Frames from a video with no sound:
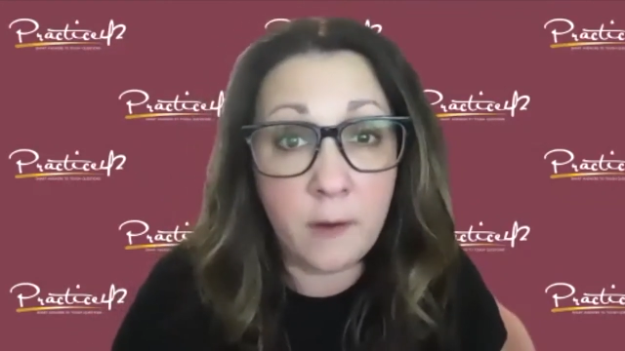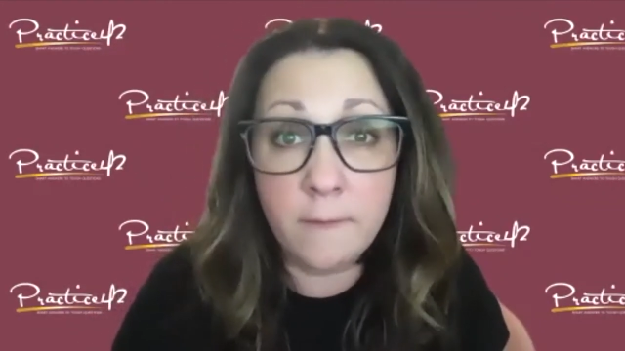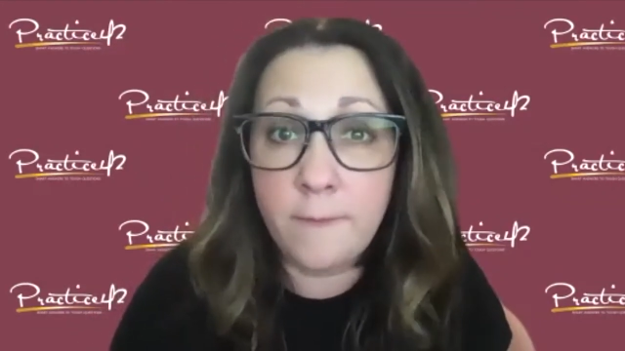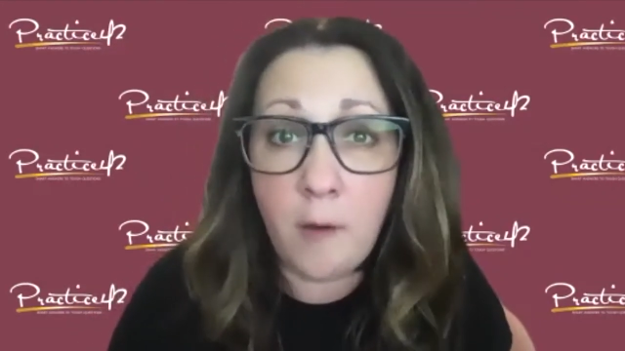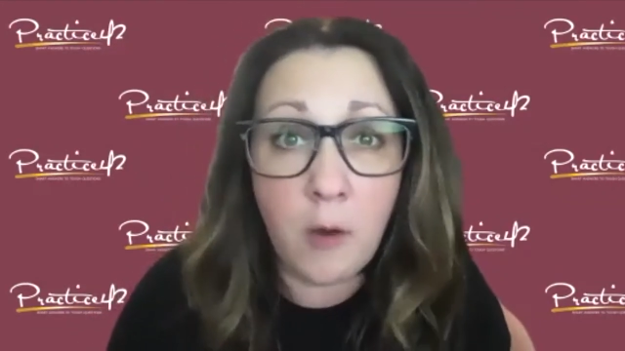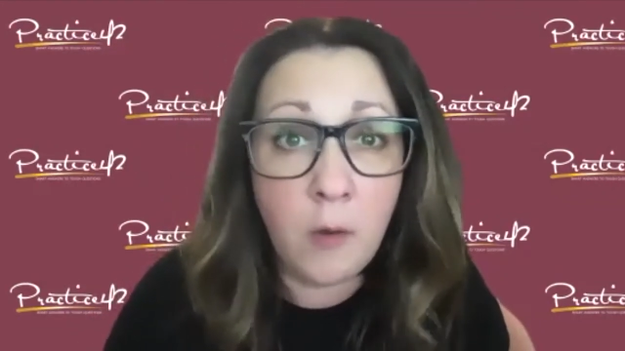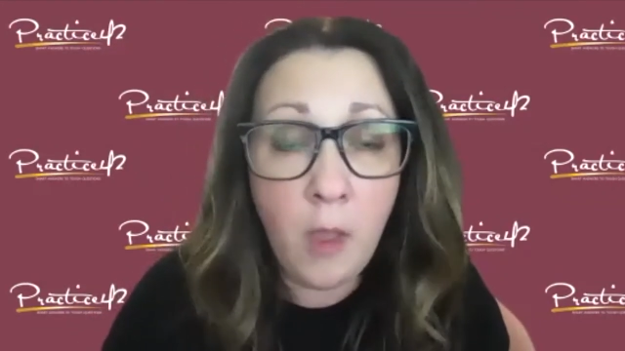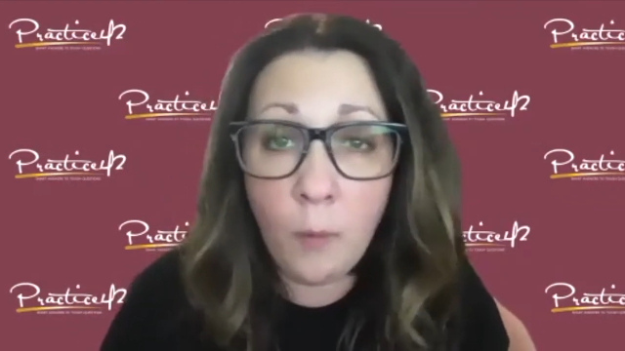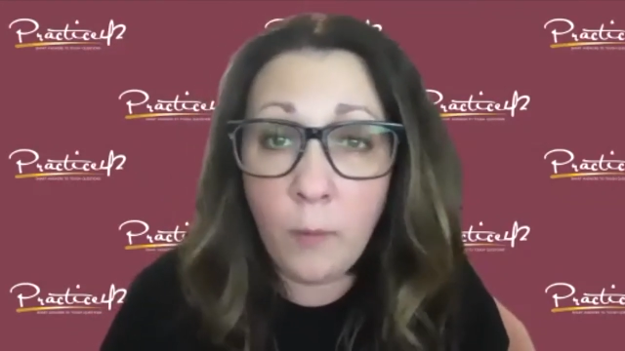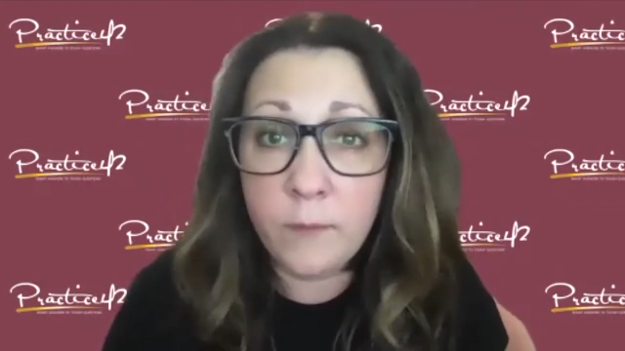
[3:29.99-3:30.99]
our fall
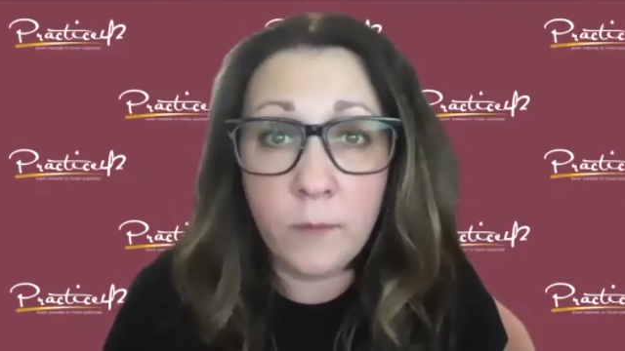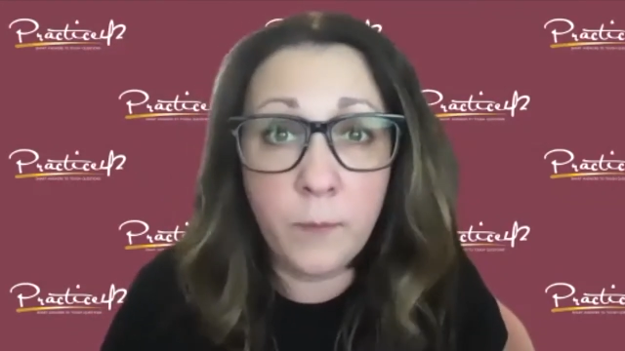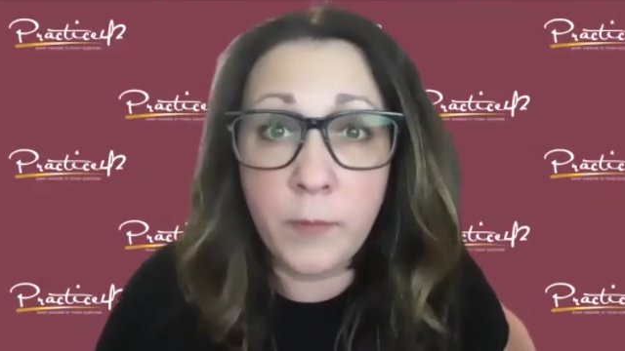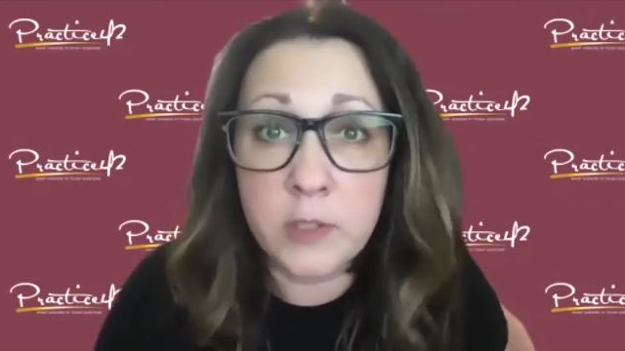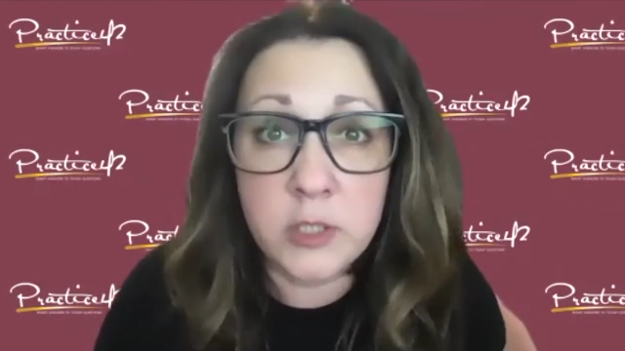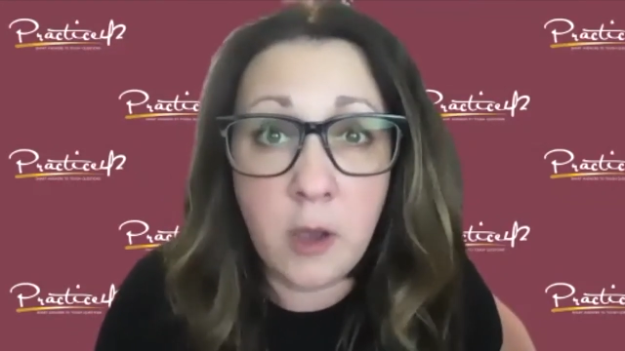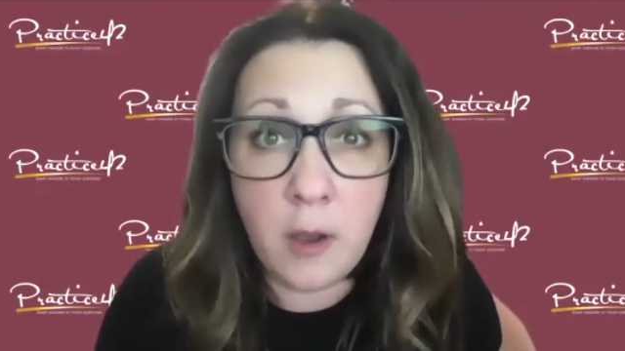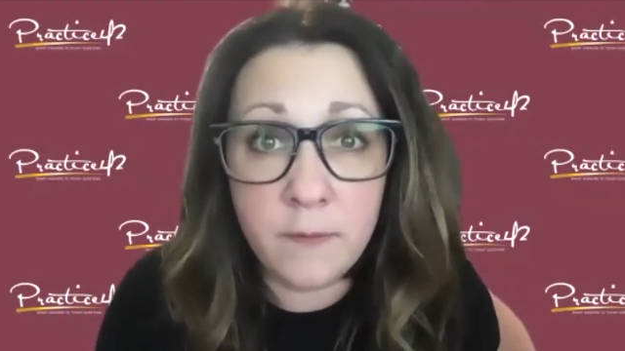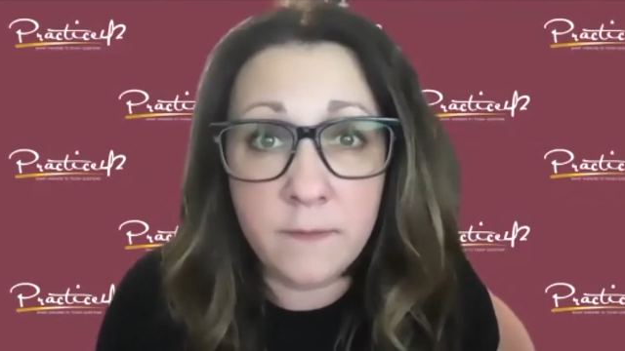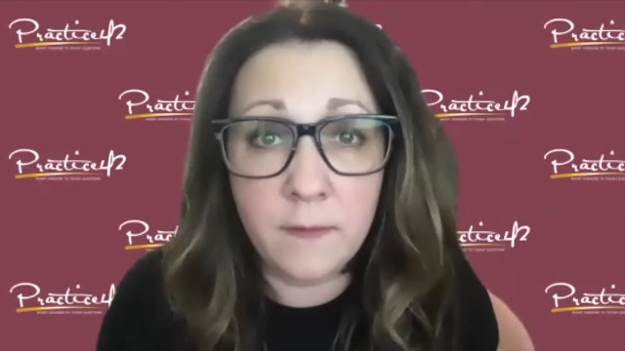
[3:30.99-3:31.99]
was booked
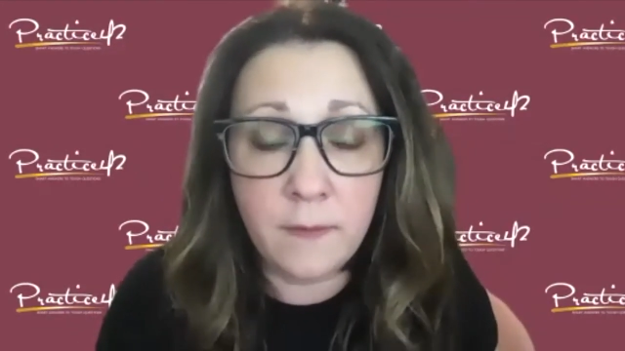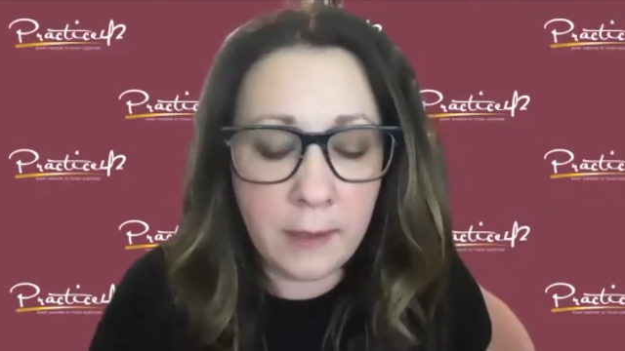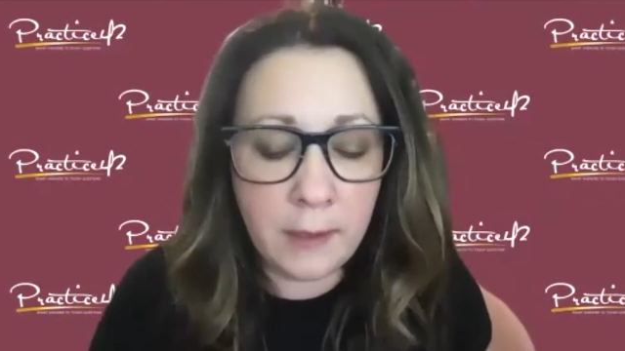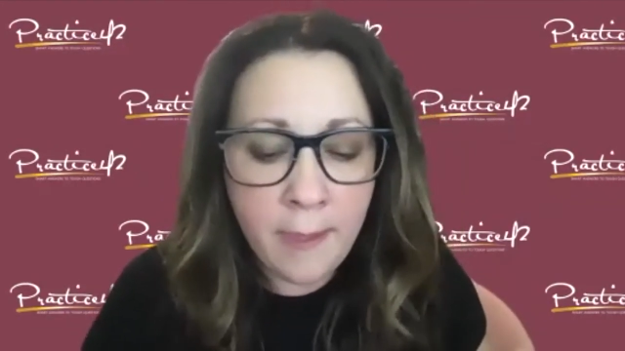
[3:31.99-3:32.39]
constantly.